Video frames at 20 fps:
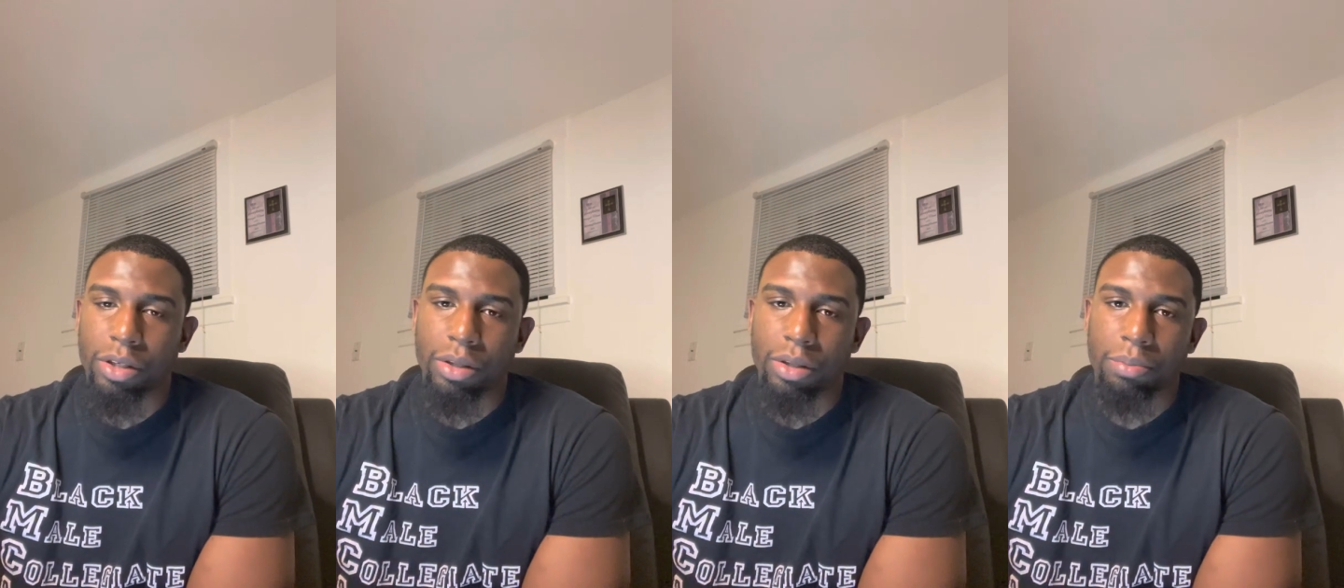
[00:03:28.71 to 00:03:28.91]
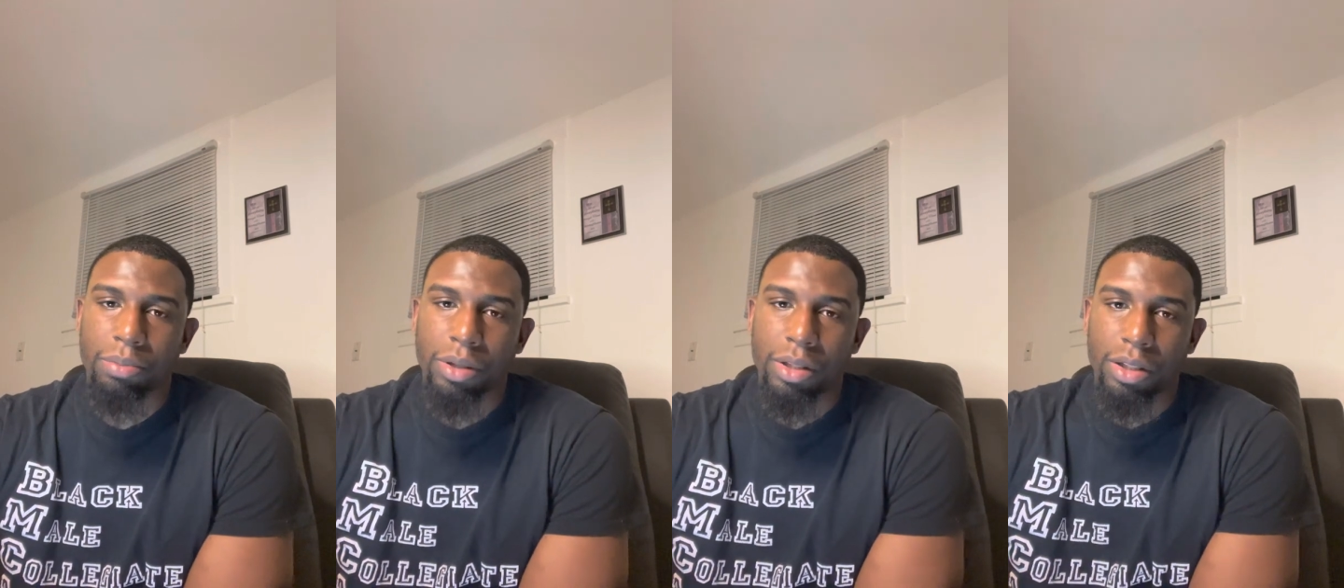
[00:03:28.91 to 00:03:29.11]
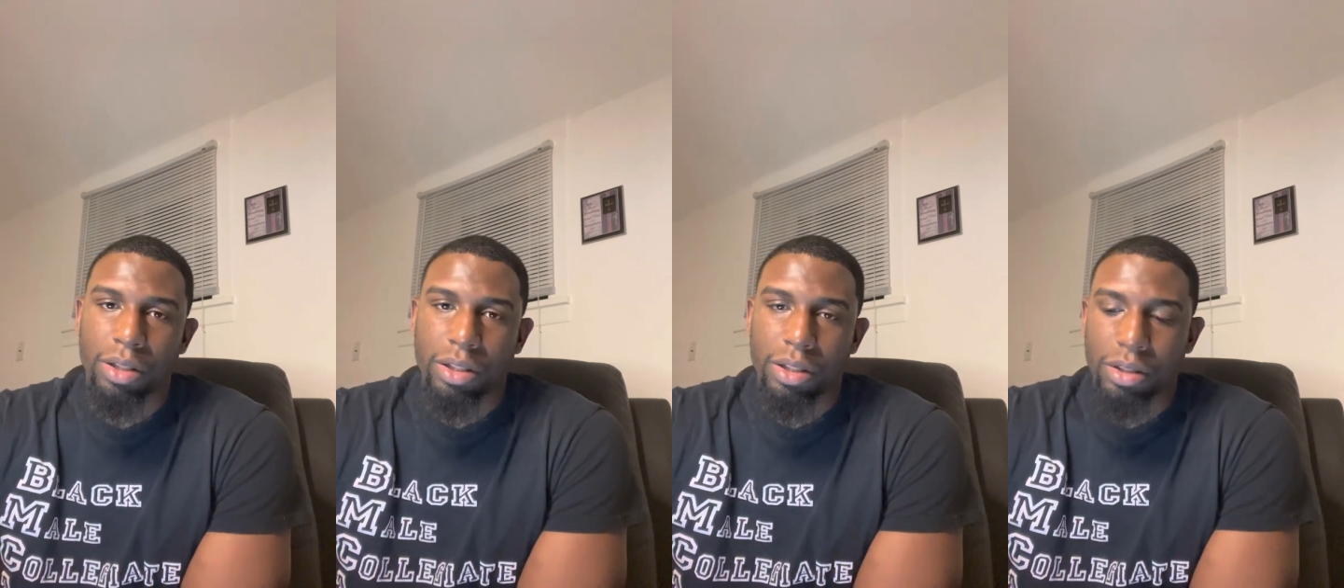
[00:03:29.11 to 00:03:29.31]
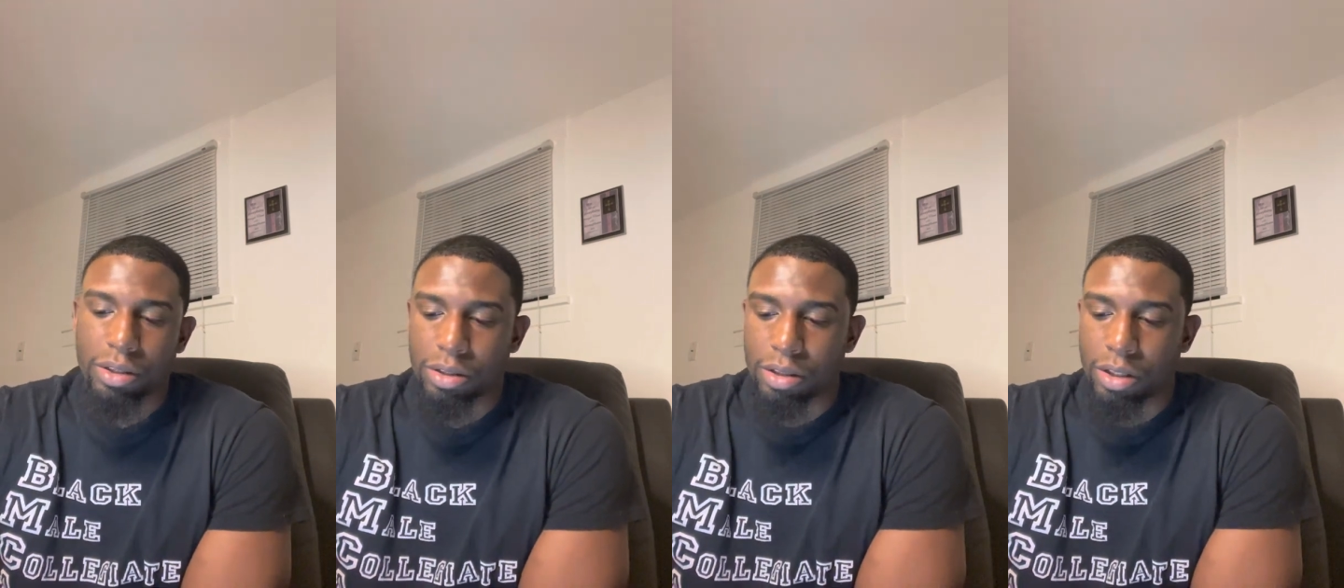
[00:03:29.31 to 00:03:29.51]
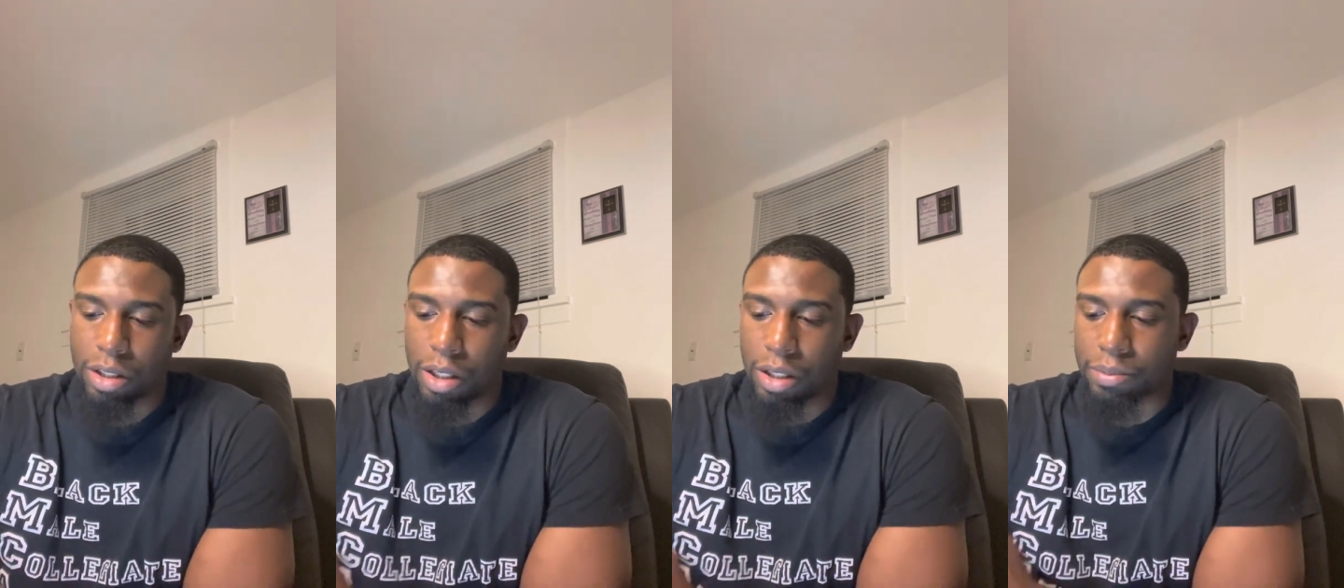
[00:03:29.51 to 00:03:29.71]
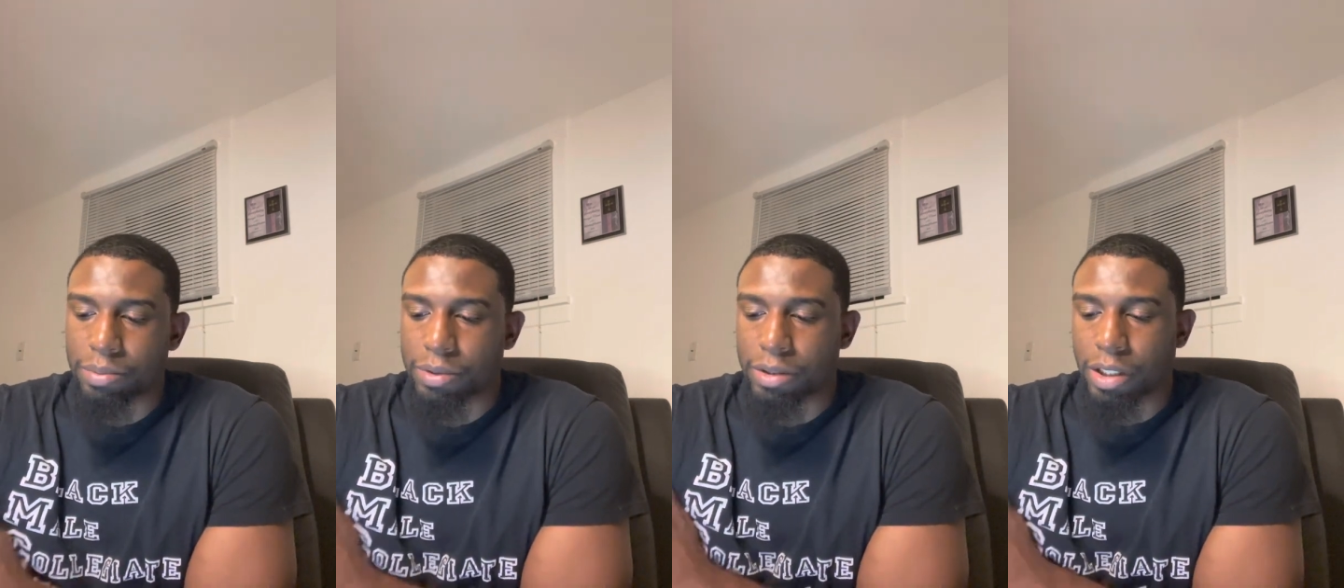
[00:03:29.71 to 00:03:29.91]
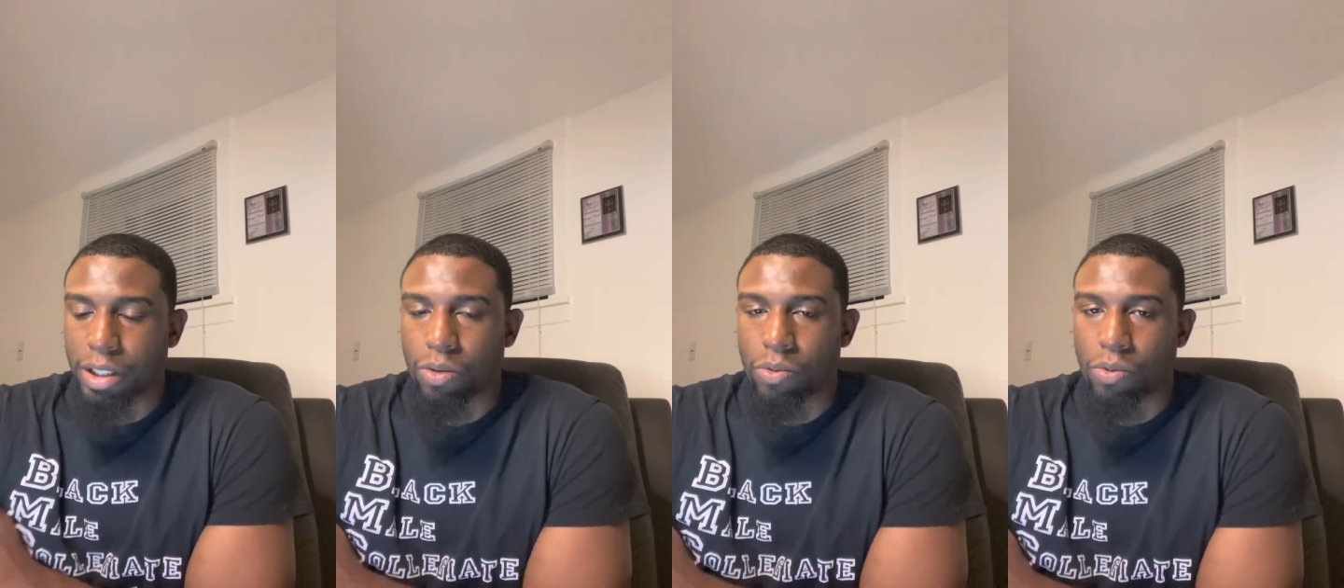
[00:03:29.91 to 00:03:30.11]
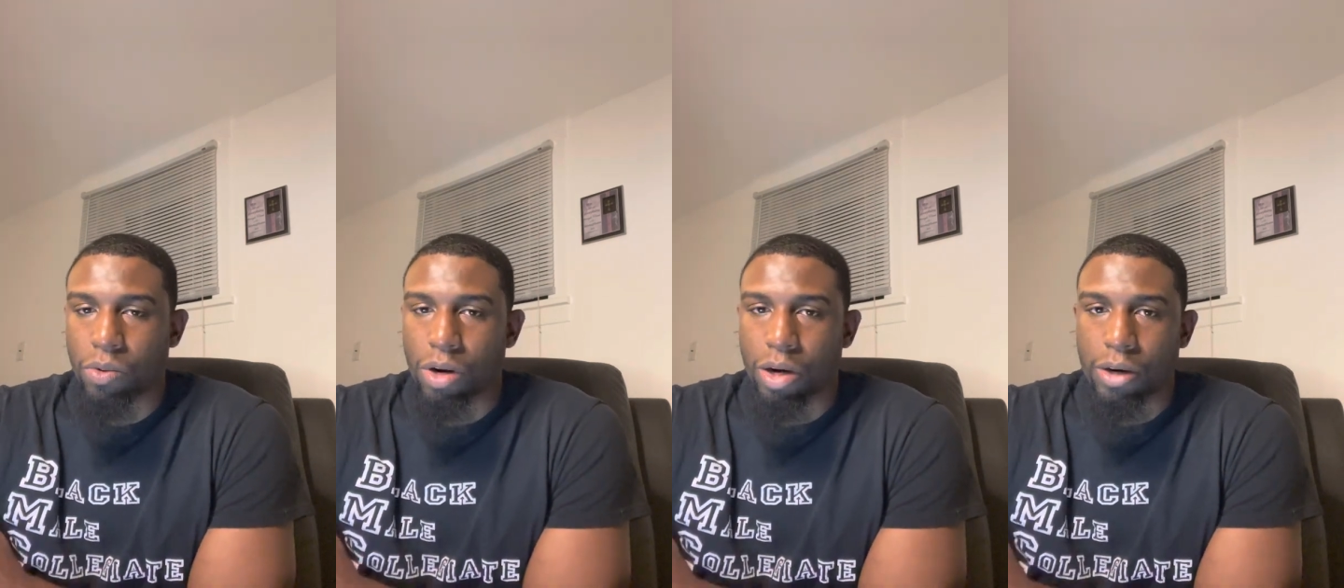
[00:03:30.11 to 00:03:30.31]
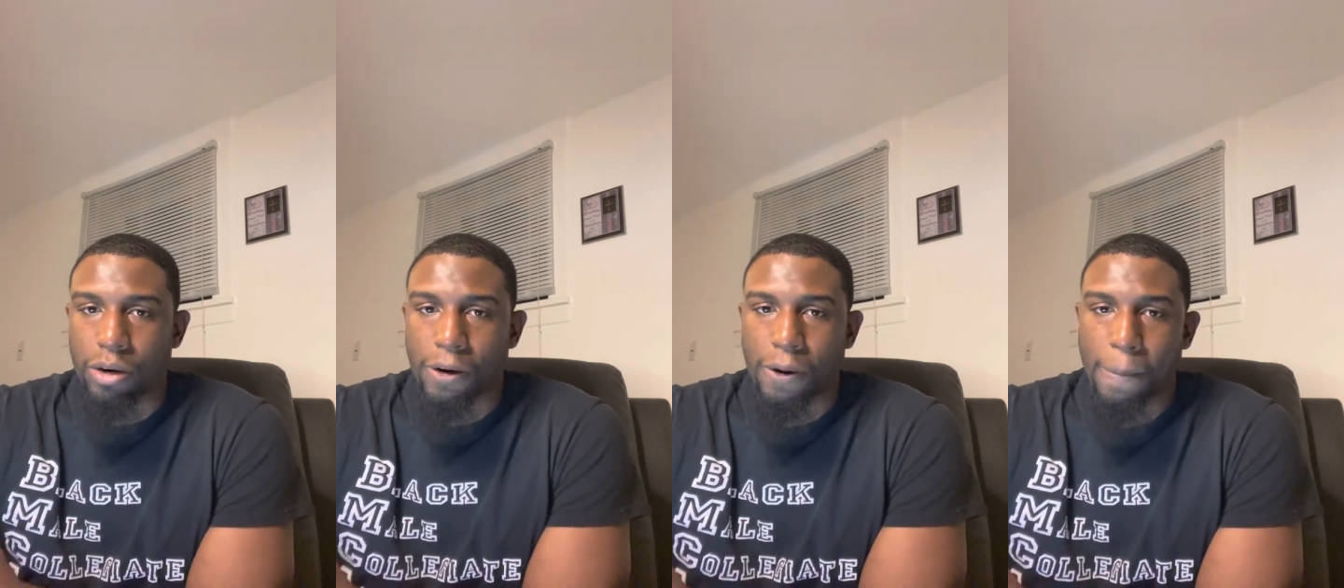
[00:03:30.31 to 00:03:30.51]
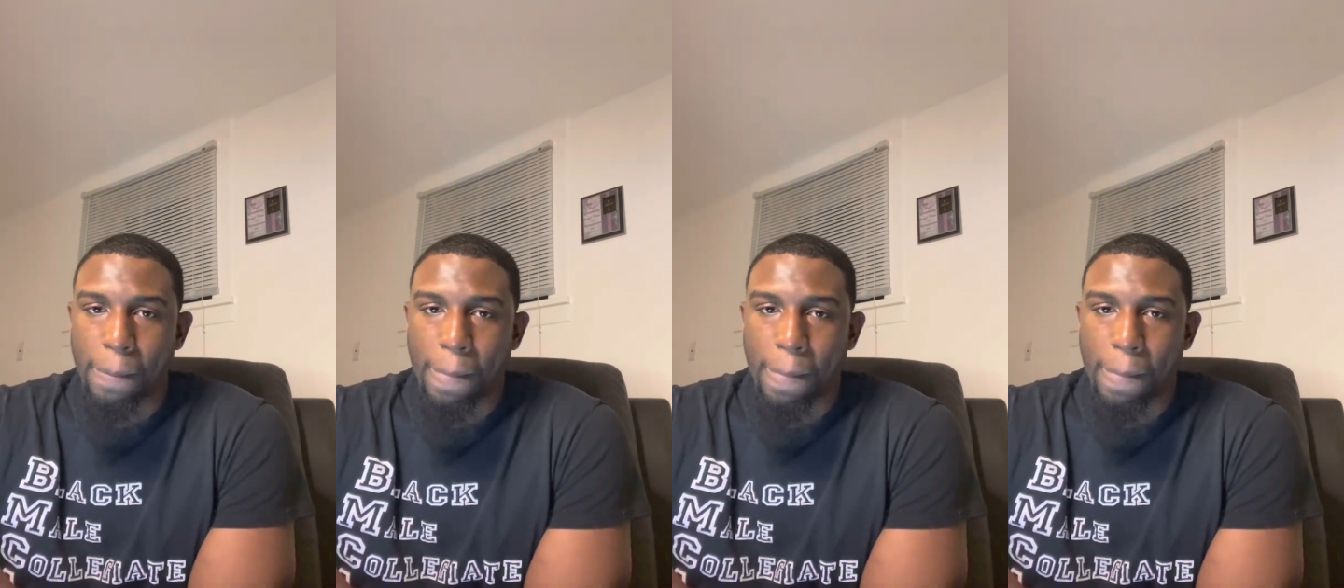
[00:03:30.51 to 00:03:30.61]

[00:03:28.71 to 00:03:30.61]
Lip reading: ability to uptake water.